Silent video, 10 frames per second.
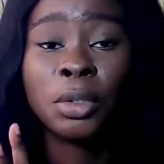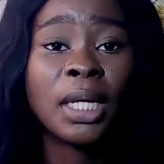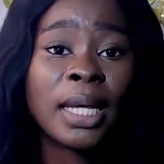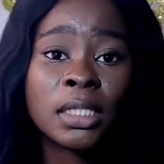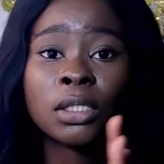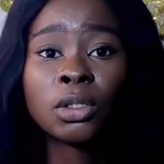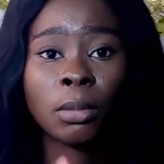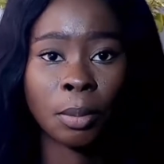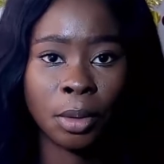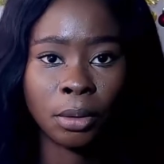money gets into
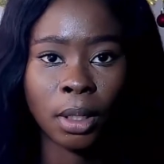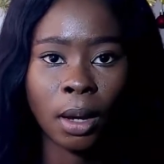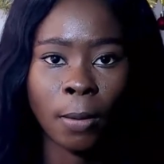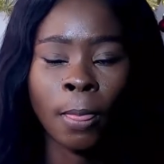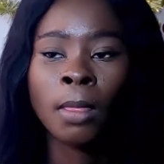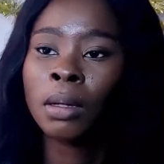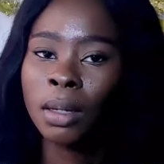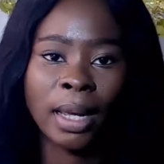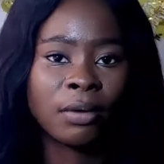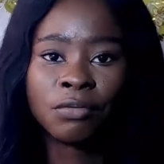my Payoneer,
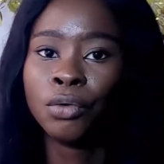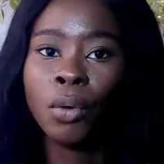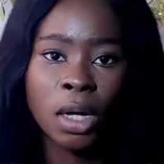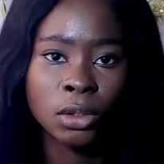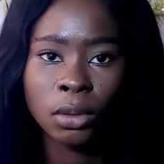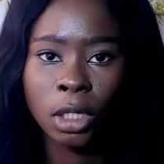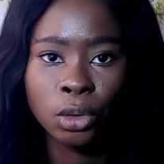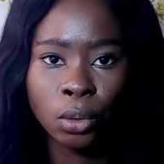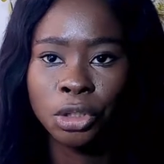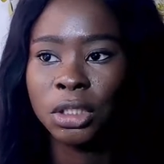no hassle
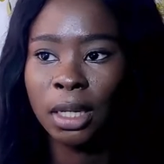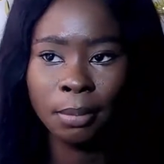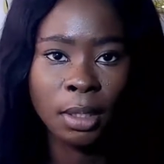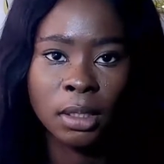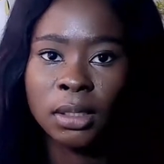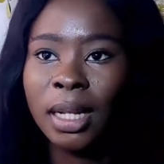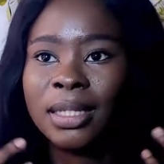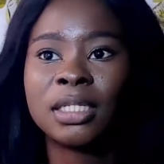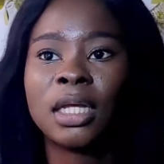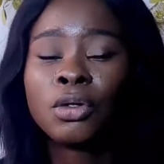at all. It just appears
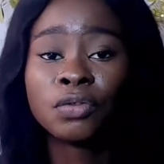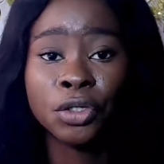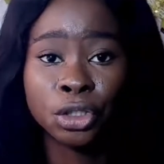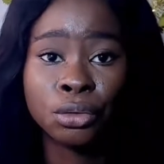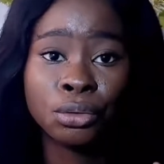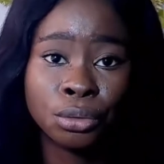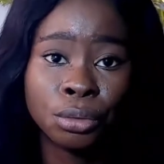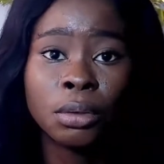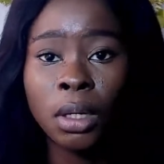the same notification though.